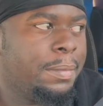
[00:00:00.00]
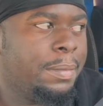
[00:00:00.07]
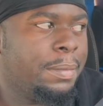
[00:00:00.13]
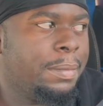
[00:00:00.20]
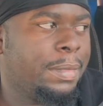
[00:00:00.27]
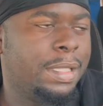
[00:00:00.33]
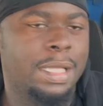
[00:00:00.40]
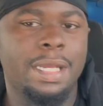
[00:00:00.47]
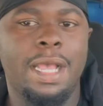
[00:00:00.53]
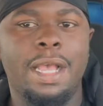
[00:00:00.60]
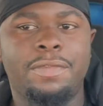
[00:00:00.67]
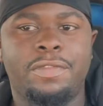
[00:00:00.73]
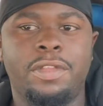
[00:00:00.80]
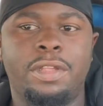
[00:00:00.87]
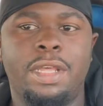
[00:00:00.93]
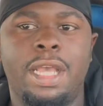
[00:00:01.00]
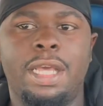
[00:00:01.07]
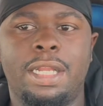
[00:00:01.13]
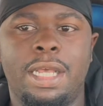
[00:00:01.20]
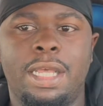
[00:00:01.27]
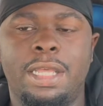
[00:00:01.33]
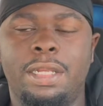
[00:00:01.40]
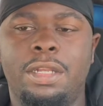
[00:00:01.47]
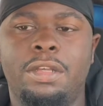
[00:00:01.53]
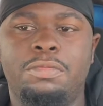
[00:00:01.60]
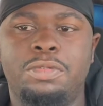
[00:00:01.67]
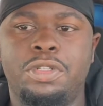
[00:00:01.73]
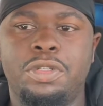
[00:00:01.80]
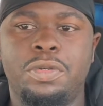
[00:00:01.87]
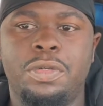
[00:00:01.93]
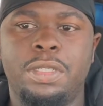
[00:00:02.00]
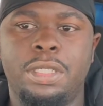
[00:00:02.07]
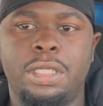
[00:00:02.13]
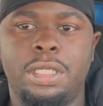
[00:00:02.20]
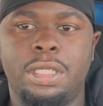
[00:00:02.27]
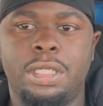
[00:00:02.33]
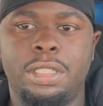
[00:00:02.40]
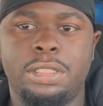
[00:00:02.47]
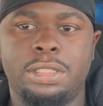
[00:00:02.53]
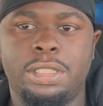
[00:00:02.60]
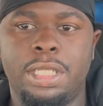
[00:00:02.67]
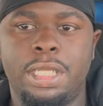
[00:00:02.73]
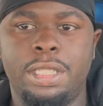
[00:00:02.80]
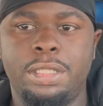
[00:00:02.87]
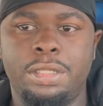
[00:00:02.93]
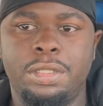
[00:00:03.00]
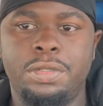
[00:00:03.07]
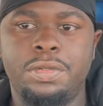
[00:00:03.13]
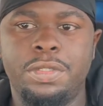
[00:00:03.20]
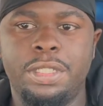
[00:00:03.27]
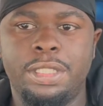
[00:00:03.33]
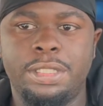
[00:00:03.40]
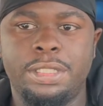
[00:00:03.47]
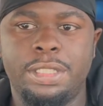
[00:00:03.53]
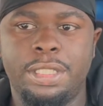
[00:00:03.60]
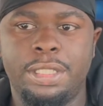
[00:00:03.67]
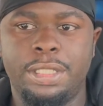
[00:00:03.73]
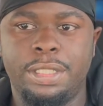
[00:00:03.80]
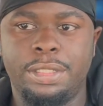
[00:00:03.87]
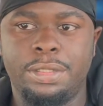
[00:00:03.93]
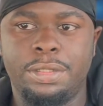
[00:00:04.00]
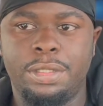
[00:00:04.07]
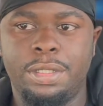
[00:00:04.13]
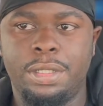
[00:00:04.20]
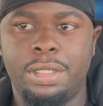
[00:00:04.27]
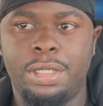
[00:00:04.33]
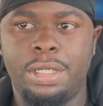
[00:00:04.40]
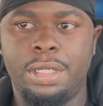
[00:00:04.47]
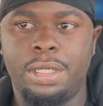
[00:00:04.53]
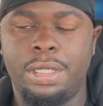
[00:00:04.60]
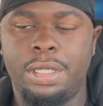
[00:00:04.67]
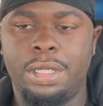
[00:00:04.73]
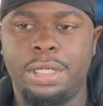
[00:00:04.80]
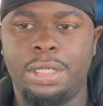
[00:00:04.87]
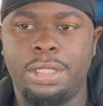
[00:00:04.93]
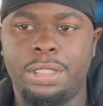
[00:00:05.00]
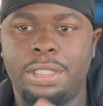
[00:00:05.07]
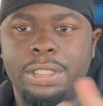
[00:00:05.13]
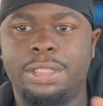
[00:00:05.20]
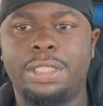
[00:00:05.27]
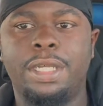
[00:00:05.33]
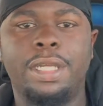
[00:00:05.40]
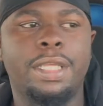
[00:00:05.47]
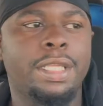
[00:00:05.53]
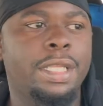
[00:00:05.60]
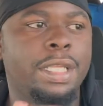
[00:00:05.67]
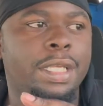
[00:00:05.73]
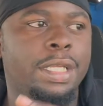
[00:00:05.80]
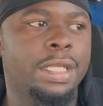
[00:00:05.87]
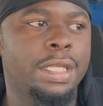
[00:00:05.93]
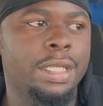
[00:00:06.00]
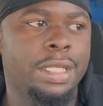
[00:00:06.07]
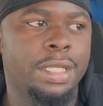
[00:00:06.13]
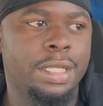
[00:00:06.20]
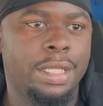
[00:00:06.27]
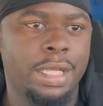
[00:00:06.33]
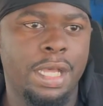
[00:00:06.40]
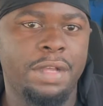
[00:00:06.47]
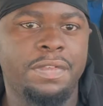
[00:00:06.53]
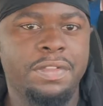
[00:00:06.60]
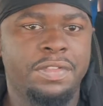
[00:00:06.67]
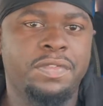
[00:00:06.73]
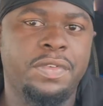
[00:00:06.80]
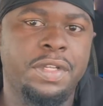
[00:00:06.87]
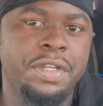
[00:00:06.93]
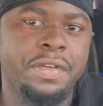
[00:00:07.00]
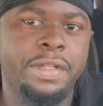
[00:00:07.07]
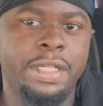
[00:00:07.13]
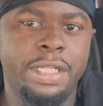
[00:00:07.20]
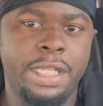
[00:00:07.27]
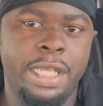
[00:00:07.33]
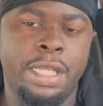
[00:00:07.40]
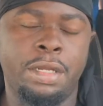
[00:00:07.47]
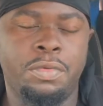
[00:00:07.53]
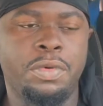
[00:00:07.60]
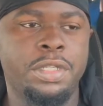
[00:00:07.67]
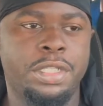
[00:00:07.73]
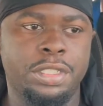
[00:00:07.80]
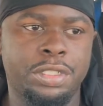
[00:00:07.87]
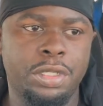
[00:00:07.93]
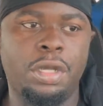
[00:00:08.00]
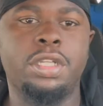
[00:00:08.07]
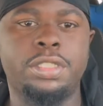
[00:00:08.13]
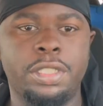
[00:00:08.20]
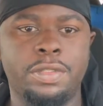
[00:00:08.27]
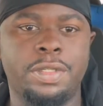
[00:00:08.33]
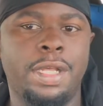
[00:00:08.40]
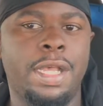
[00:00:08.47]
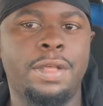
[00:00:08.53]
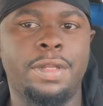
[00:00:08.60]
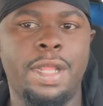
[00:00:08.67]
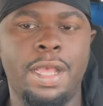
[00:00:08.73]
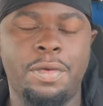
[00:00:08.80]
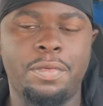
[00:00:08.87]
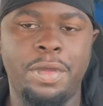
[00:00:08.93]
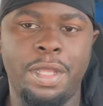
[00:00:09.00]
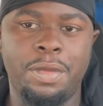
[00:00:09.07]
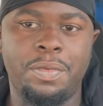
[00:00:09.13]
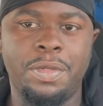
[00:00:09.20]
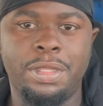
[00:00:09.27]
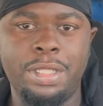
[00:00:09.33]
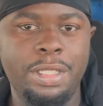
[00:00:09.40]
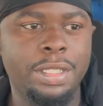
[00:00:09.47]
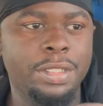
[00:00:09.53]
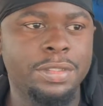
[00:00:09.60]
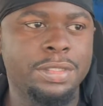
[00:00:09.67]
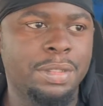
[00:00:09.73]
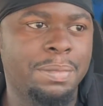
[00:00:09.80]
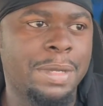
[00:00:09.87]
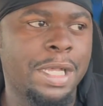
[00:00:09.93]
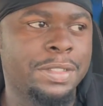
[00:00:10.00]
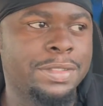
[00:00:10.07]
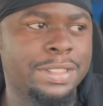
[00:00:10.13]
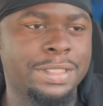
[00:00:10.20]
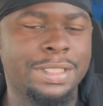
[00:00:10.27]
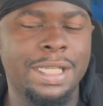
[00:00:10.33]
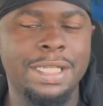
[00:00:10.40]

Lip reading: Then after that, I end up doing St. Louis and Kentucky, Evansville, Indiana, which is also down that way with the hills and mountains.